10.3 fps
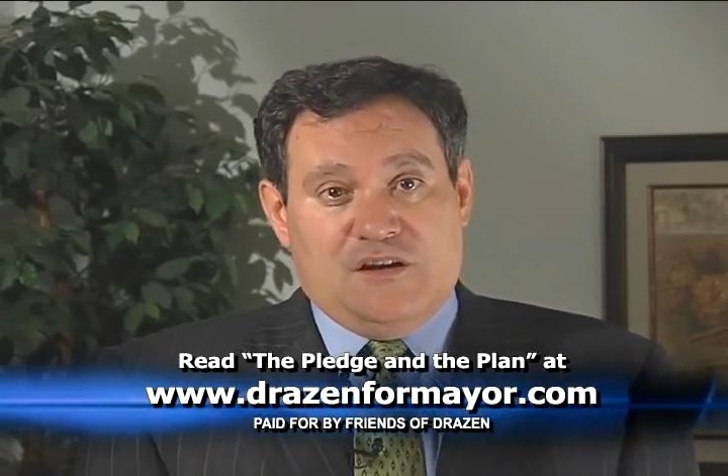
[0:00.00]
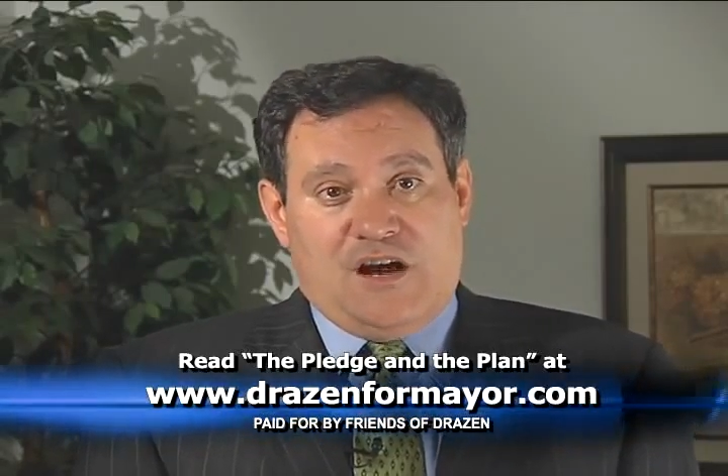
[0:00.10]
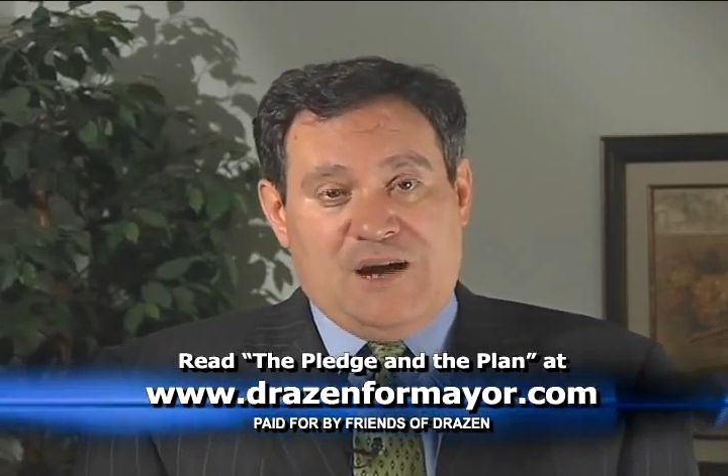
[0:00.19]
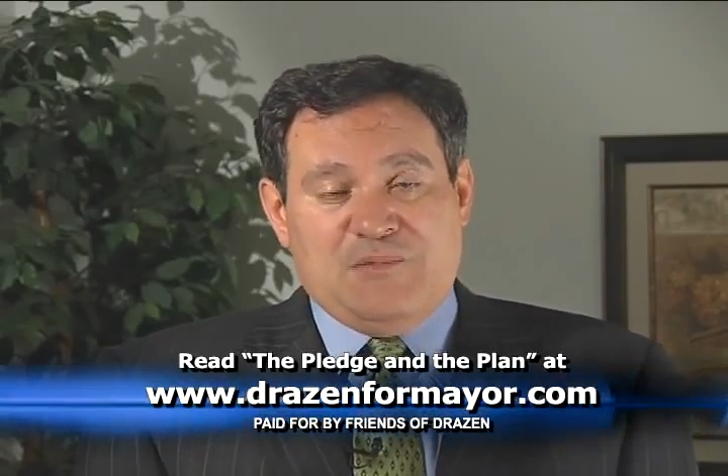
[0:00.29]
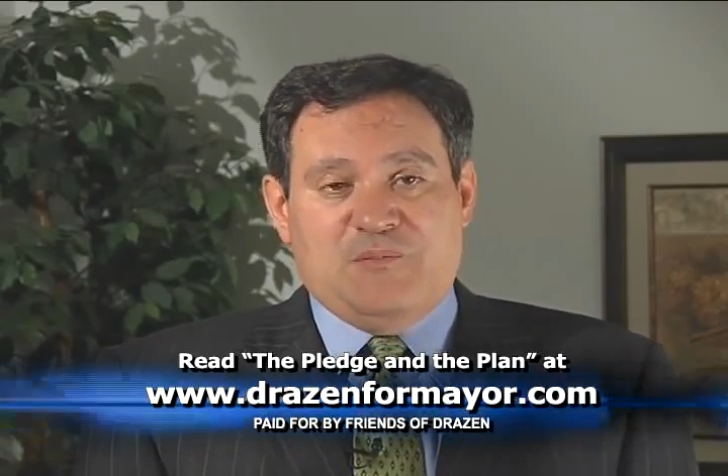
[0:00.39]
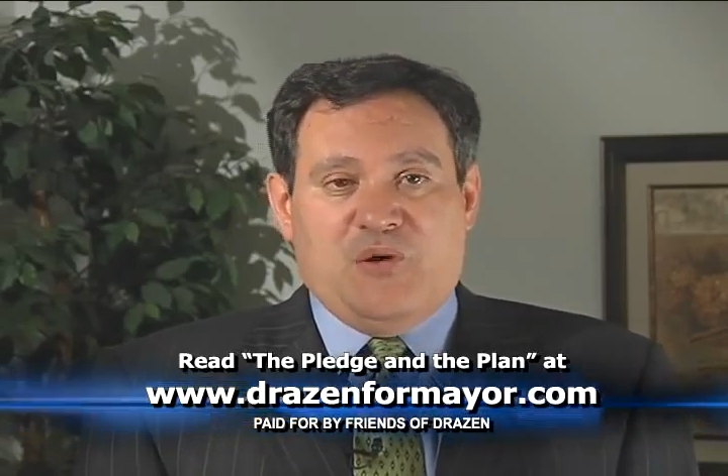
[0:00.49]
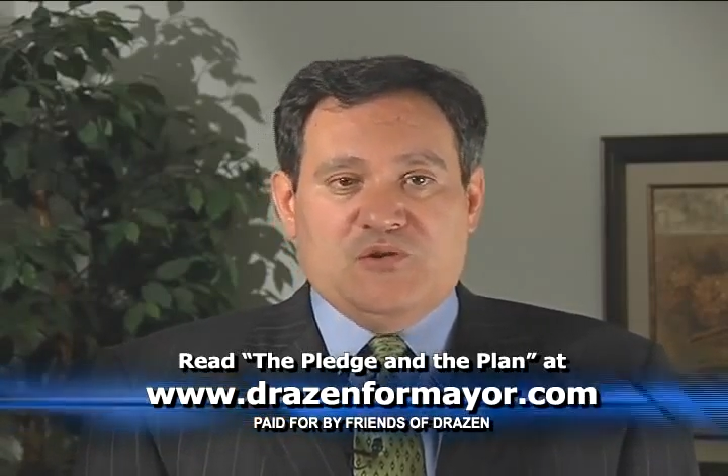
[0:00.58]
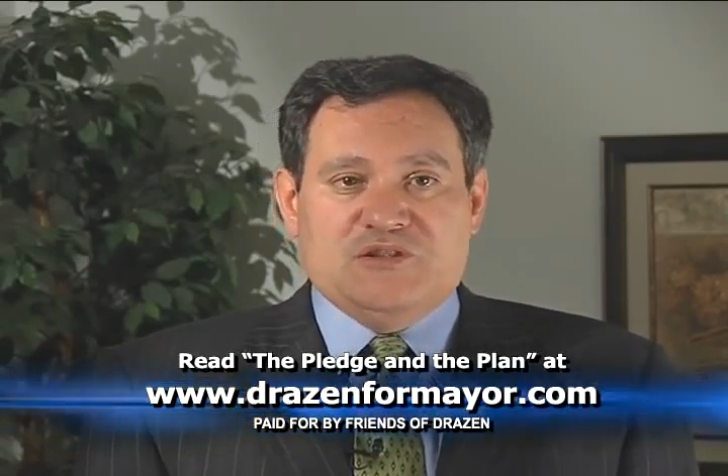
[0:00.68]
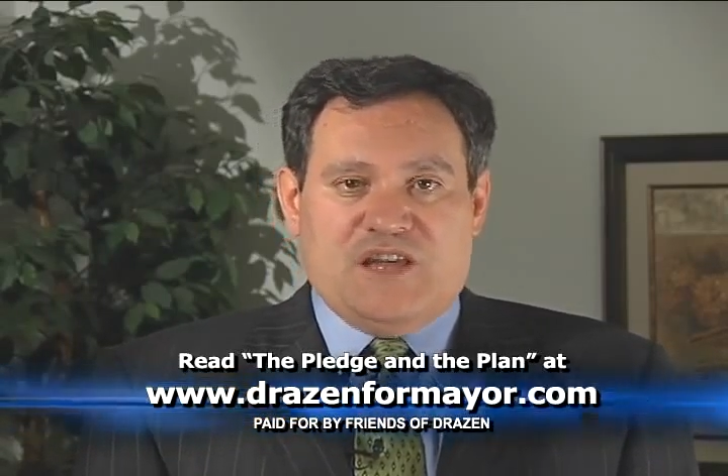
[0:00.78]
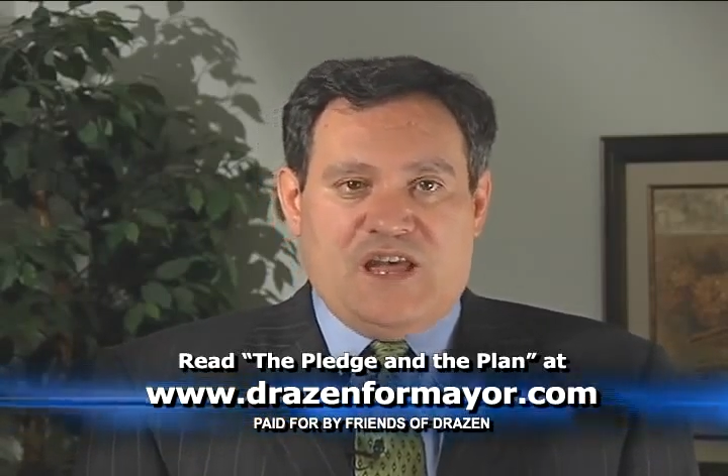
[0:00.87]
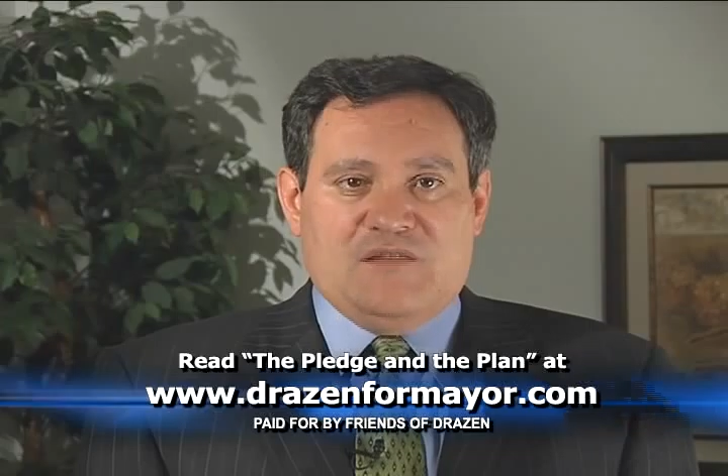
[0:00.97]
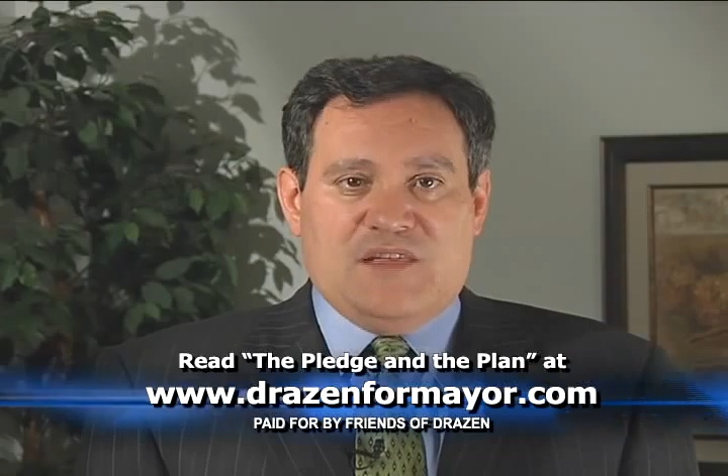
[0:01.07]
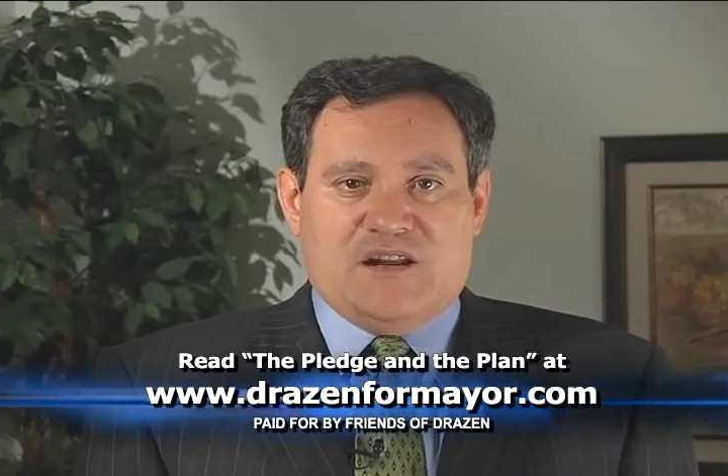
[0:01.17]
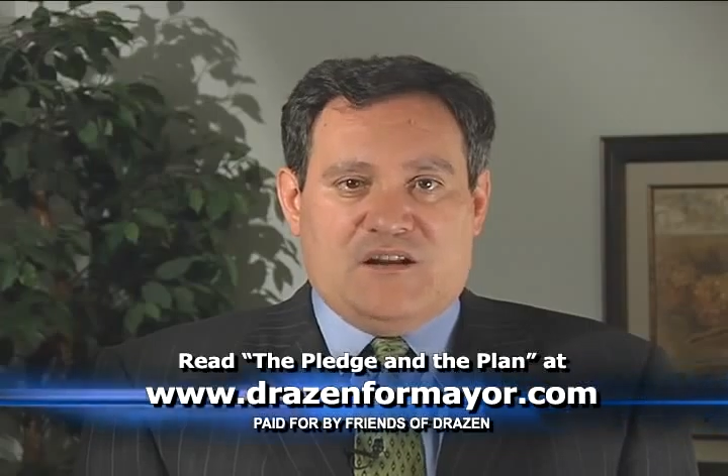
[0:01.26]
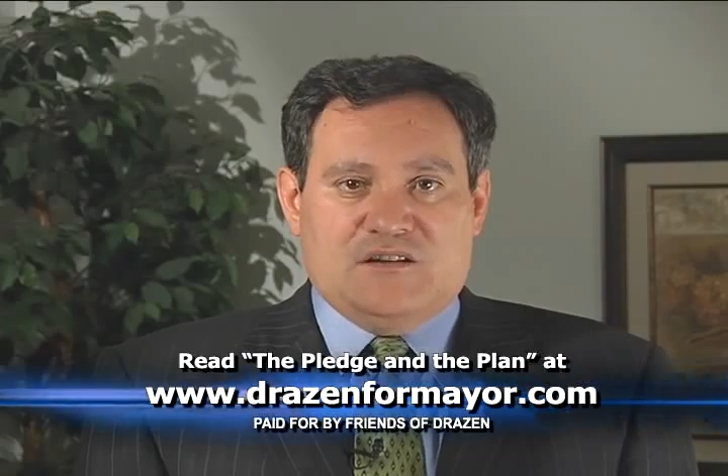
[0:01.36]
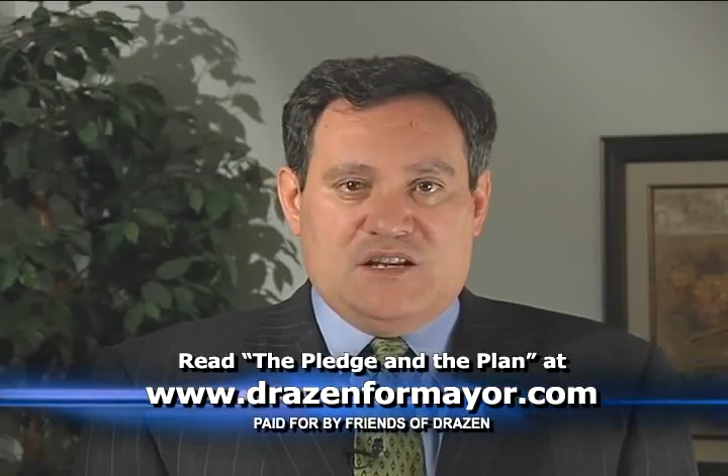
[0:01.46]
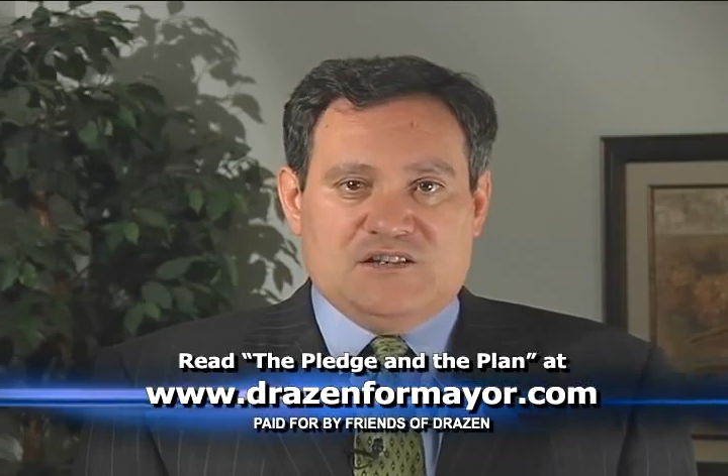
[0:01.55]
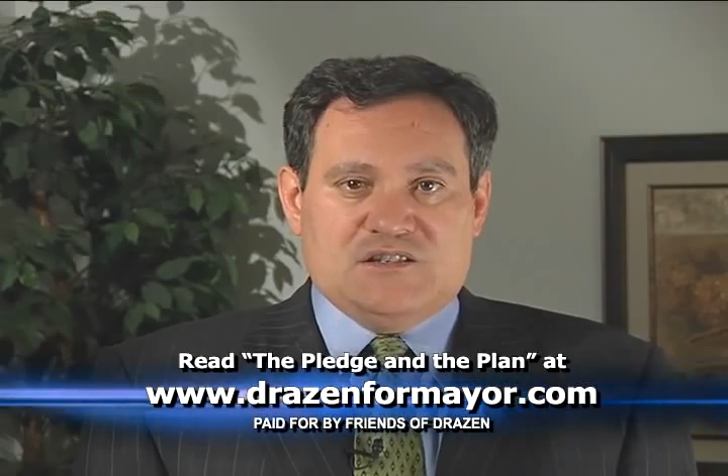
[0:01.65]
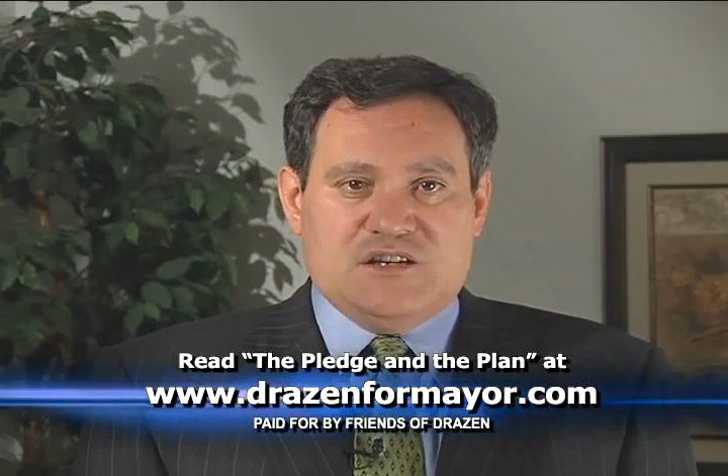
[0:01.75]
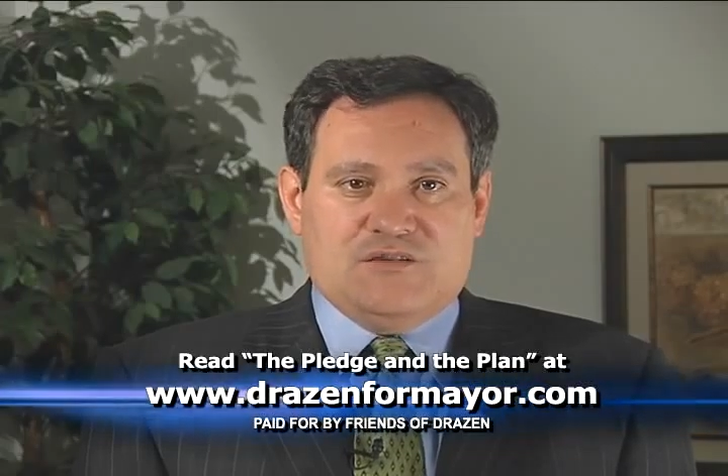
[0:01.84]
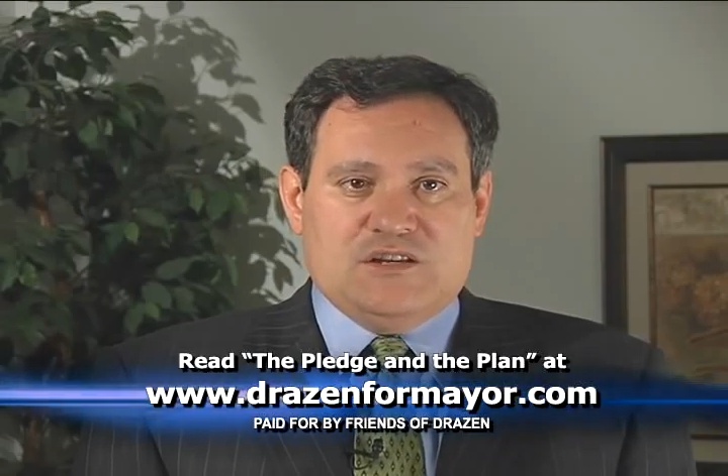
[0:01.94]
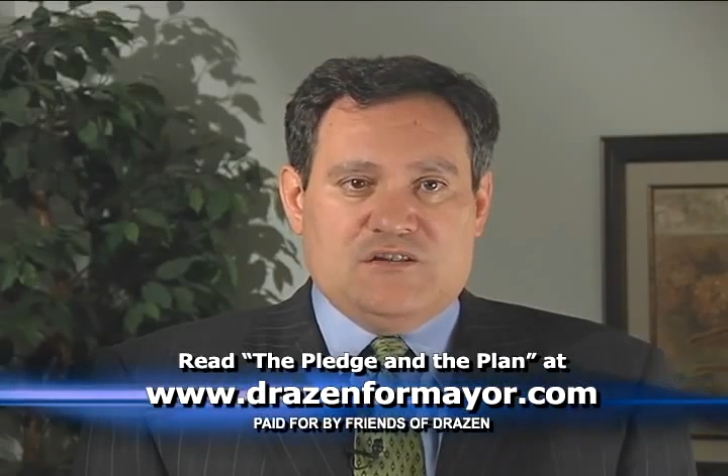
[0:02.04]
I propose to end that unnecessarily